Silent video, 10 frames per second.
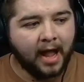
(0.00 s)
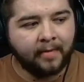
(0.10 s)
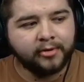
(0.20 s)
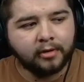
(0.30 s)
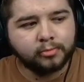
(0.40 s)
and
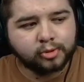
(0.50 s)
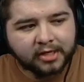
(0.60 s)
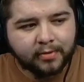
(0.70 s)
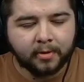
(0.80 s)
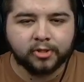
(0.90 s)
we don't
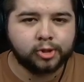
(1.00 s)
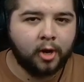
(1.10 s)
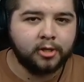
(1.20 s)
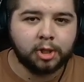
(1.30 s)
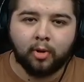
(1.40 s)
really want the
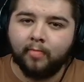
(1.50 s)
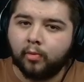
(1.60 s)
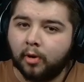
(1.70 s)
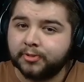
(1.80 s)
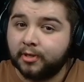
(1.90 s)
striker shooting
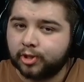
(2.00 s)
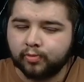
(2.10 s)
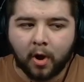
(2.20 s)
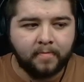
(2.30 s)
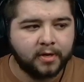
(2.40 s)
more often as
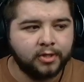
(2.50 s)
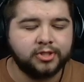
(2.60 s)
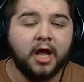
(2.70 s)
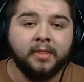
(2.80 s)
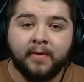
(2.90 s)
well, because
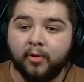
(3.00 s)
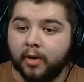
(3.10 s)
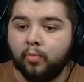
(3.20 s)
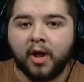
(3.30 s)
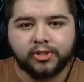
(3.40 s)
then we're going
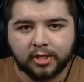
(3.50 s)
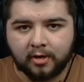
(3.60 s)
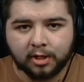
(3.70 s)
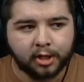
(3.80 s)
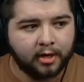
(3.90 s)
to waste a
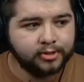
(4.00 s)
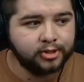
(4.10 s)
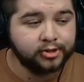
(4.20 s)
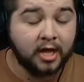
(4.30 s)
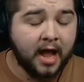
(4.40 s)
lot of
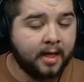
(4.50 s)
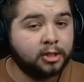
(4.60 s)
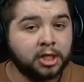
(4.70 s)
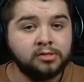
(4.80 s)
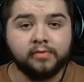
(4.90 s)
chances. And I
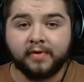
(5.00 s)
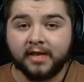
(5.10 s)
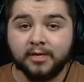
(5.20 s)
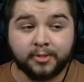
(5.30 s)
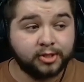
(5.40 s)
genuinely
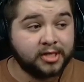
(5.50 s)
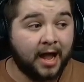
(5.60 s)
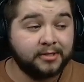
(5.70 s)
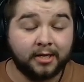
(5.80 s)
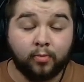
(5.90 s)
believe this
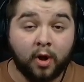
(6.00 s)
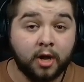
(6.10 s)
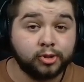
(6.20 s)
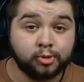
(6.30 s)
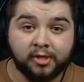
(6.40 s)
tactic
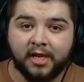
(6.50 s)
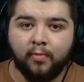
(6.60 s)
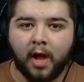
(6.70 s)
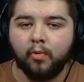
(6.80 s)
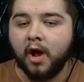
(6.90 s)
works really
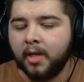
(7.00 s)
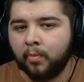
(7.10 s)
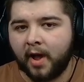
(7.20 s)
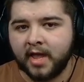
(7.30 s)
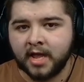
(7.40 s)
well the
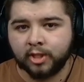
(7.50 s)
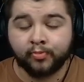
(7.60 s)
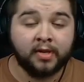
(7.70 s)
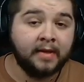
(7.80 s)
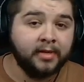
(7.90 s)
way it is.
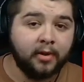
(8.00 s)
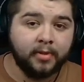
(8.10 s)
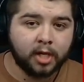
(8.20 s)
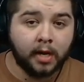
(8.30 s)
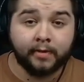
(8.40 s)
But let me know in
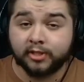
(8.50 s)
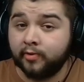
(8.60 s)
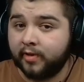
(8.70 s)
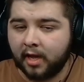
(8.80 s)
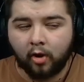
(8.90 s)
the comments how
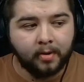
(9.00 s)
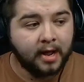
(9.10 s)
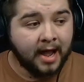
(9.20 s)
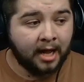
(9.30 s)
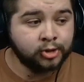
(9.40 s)
you get on.
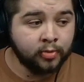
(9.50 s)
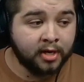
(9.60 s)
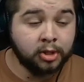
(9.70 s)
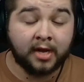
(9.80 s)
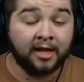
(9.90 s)
As
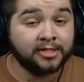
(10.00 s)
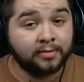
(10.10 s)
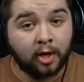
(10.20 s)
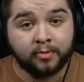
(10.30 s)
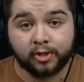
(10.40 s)
always, you can
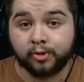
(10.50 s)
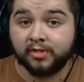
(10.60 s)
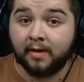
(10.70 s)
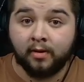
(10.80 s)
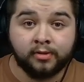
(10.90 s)
download this from
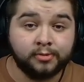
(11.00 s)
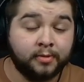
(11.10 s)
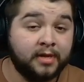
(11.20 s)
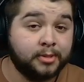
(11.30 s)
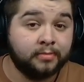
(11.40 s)
the
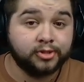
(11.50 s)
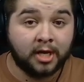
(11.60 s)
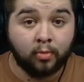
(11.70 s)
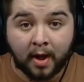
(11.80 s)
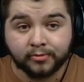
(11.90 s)
FM
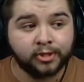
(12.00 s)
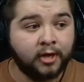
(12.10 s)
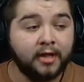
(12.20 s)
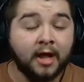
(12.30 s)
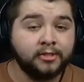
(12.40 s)
Scout
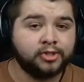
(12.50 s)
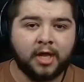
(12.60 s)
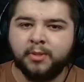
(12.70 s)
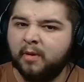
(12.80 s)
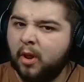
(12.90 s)
website to
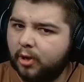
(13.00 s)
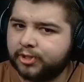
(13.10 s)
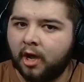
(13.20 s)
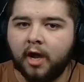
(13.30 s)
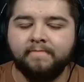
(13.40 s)
save you a lot of
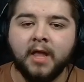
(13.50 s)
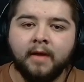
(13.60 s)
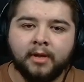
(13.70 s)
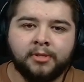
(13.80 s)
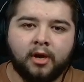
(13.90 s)
time.
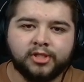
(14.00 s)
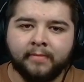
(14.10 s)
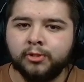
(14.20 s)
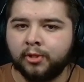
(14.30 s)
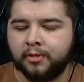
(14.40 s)
If you guys have
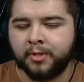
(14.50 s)
enjoyed the